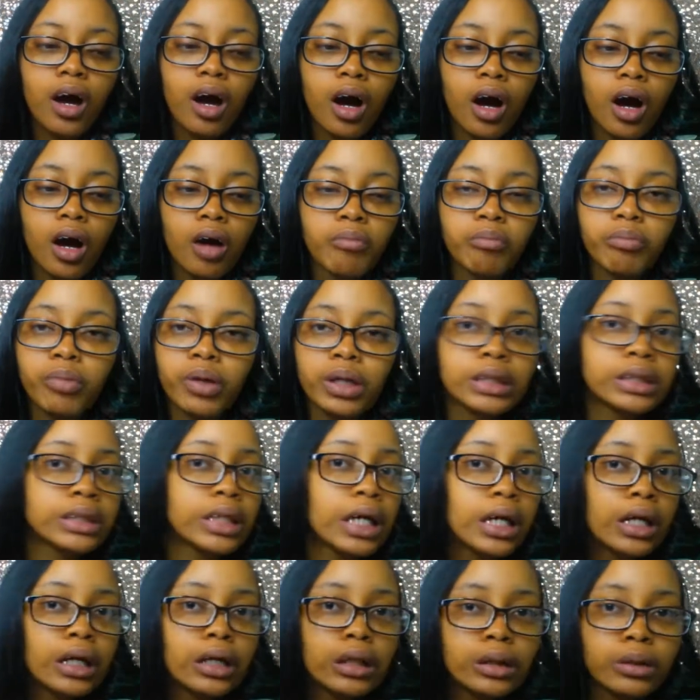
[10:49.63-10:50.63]
Um, books
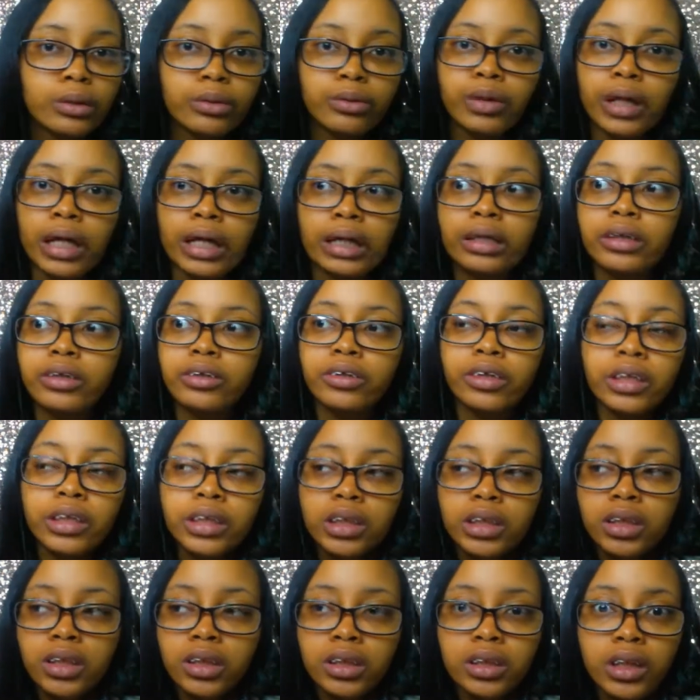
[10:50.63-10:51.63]
that include, like,
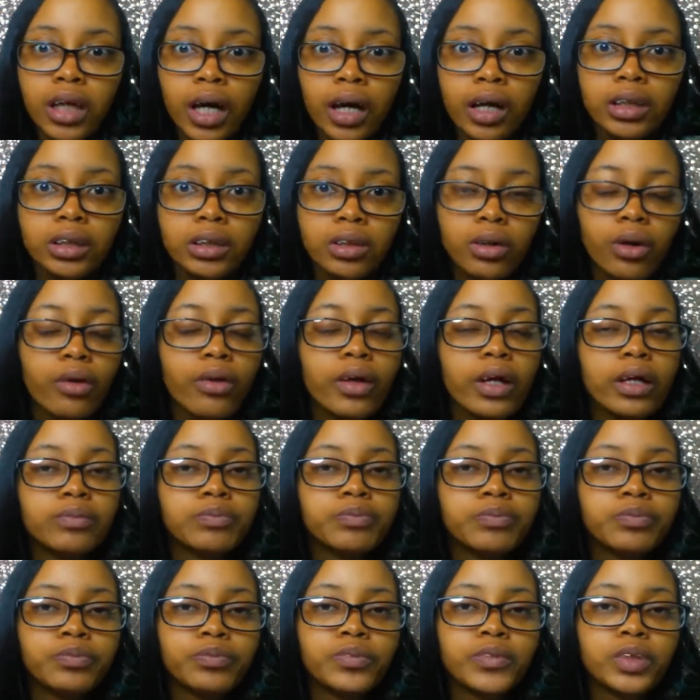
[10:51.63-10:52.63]
crazy sex and all that.
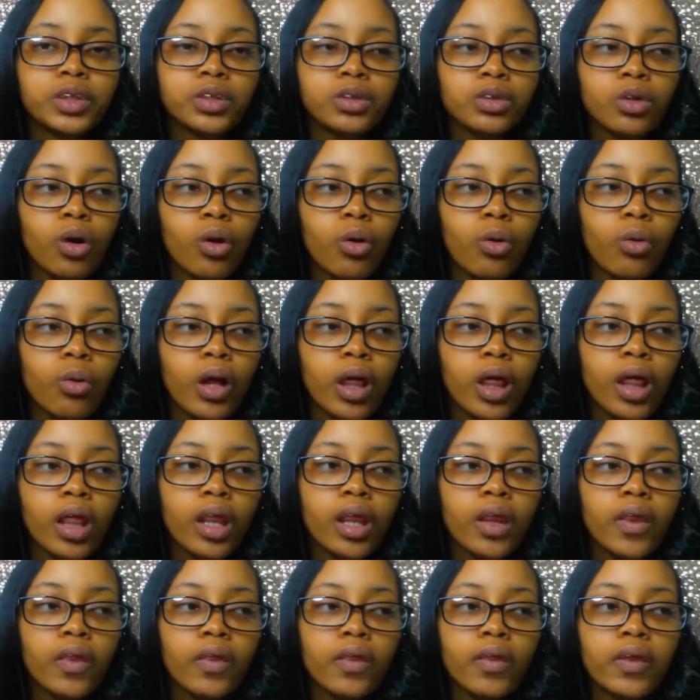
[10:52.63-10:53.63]
So
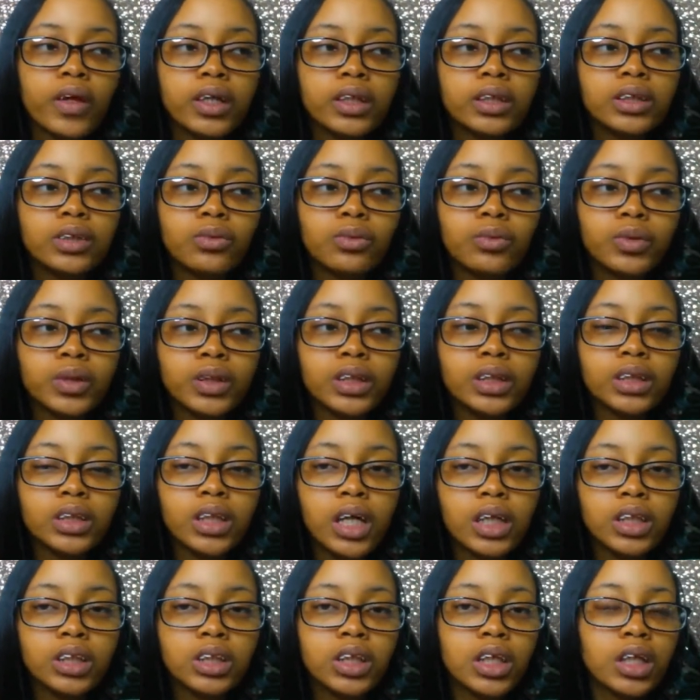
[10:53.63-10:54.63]
this was
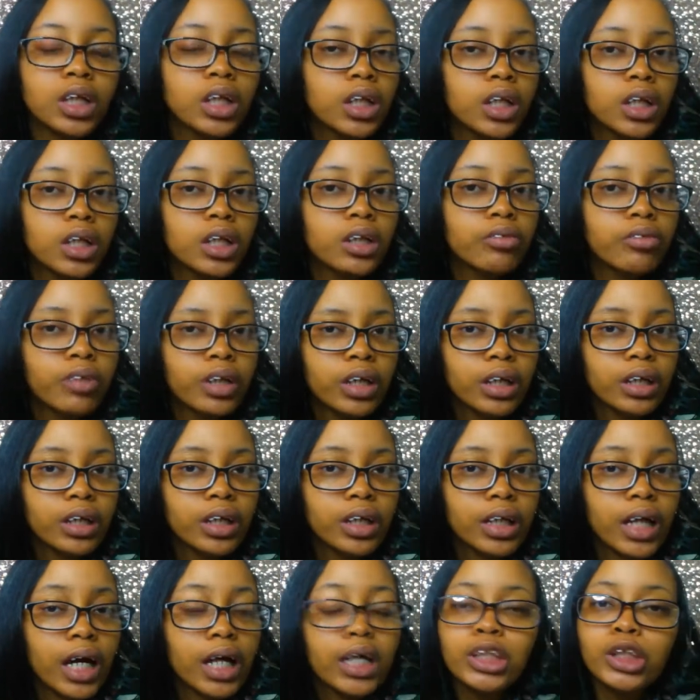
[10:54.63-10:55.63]
such a clean read,
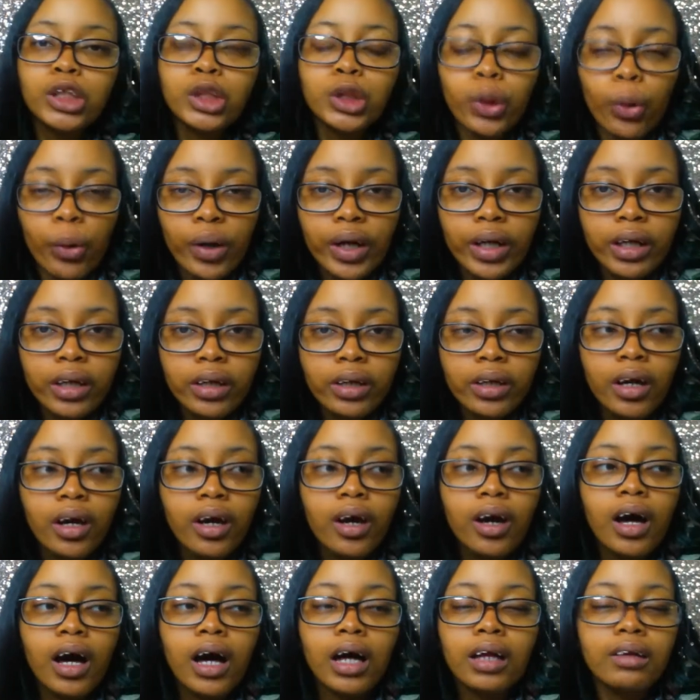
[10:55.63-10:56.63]
and I enjoyed it.
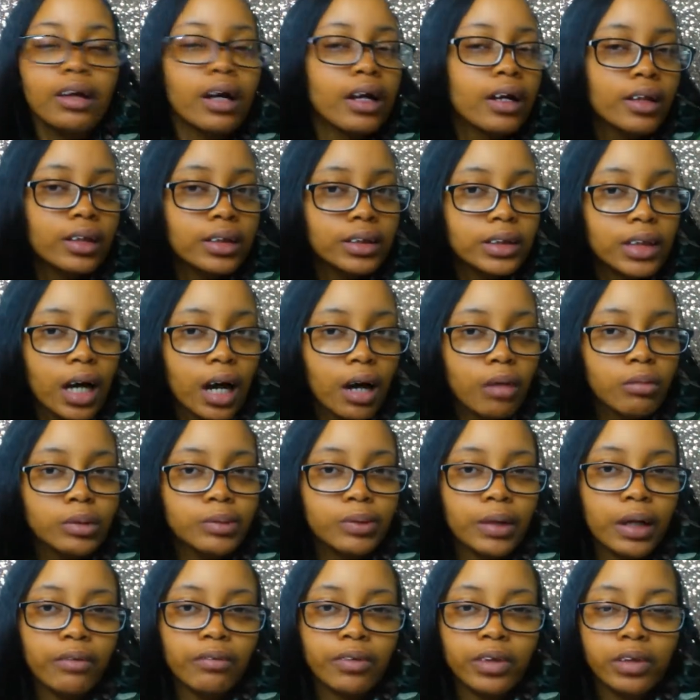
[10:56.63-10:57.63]
A lot of the times
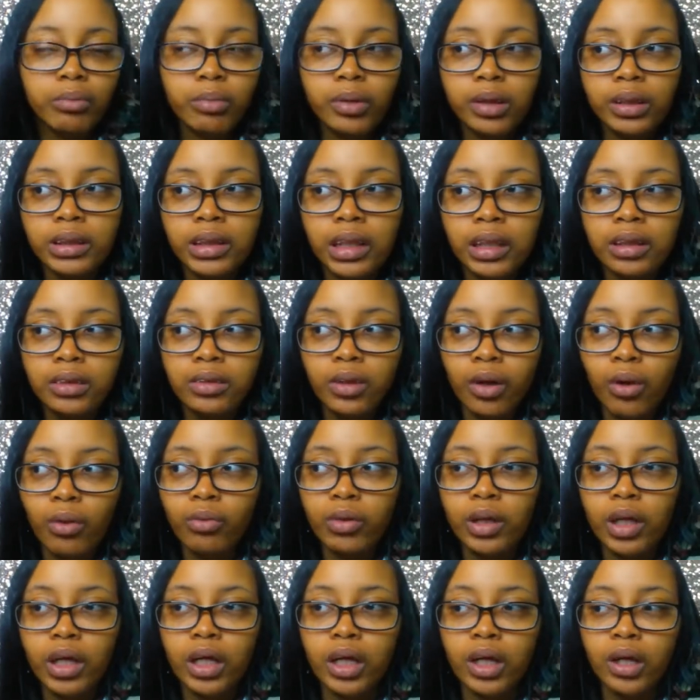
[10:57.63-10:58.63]
when I read books that don't
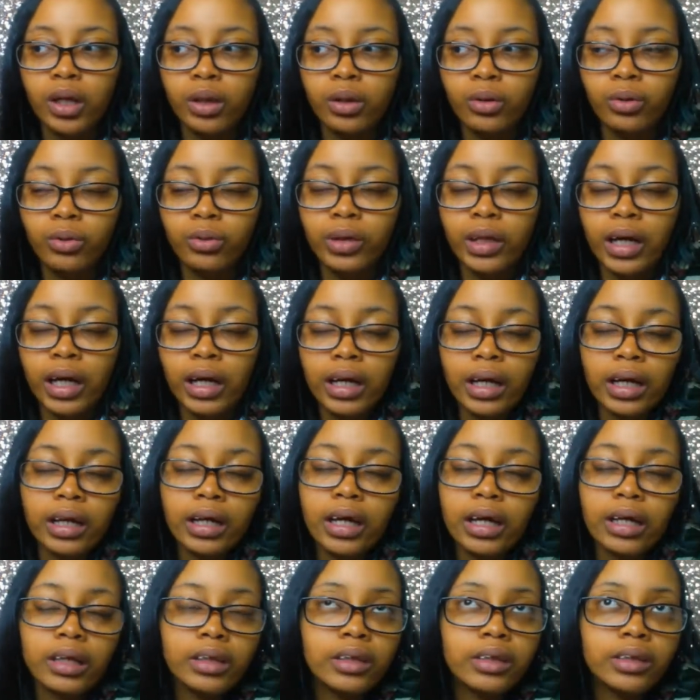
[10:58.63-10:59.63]
include that, and
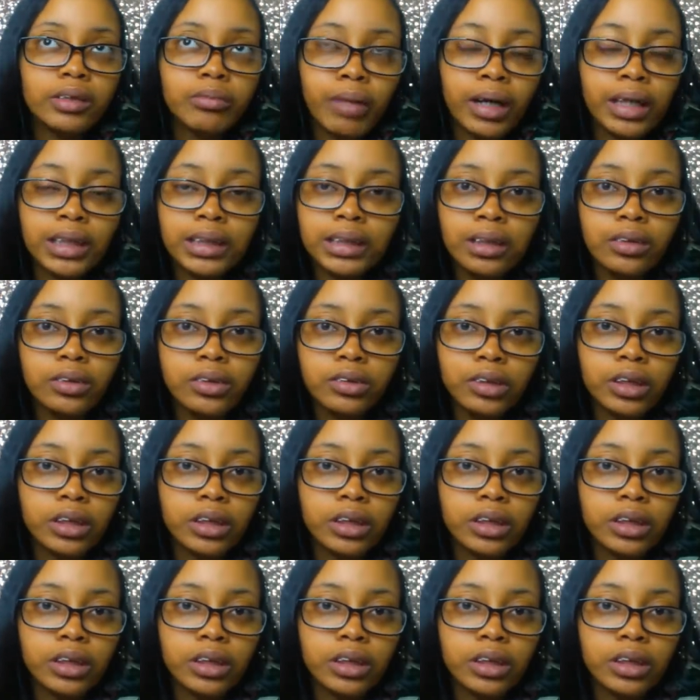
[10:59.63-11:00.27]
it, it might sound